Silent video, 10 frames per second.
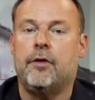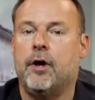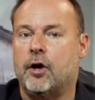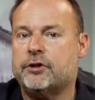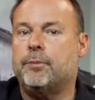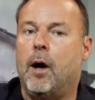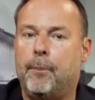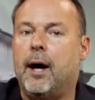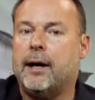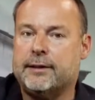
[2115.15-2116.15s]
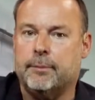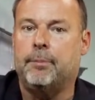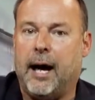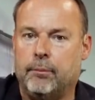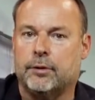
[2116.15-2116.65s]
There are small pockets of
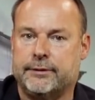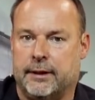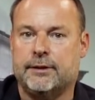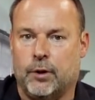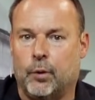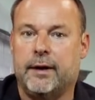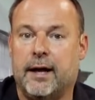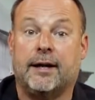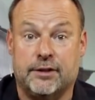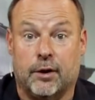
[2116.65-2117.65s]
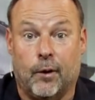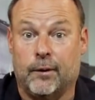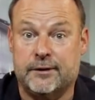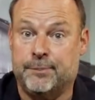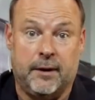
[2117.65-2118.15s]
Bible studies holding on to the
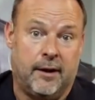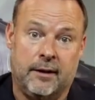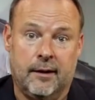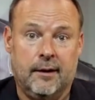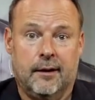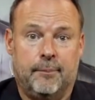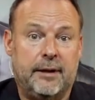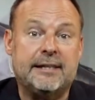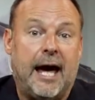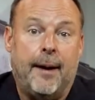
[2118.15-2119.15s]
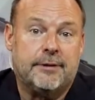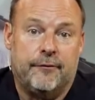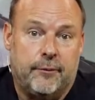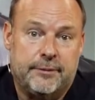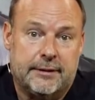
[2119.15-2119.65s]
Holy Spirit, but he's
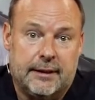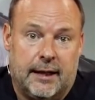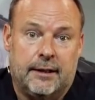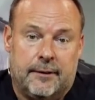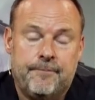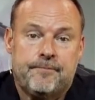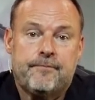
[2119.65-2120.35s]
absent from society.